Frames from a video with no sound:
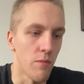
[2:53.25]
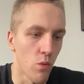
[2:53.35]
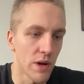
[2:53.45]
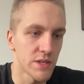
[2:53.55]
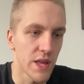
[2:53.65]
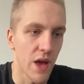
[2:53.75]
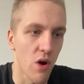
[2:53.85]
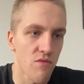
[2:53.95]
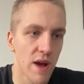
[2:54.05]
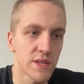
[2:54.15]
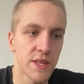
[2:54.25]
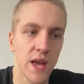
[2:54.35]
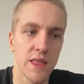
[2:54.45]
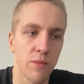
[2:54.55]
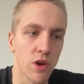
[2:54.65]
Wednesday, our rest
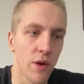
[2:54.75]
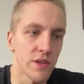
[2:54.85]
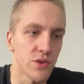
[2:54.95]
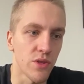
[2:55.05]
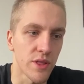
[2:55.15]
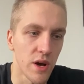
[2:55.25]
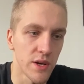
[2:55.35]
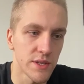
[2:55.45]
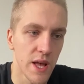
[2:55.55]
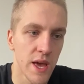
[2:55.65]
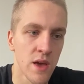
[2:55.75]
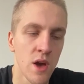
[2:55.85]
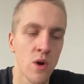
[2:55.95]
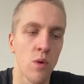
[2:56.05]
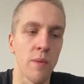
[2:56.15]
day, then we're going to Thursday
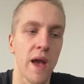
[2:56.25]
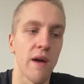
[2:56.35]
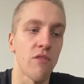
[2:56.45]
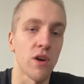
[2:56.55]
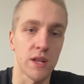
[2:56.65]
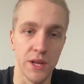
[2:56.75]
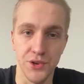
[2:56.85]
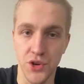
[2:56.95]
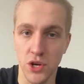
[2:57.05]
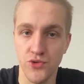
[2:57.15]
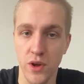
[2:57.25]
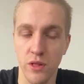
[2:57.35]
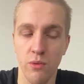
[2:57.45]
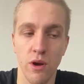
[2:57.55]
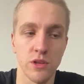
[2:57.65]
when we have our clean jerk strength work.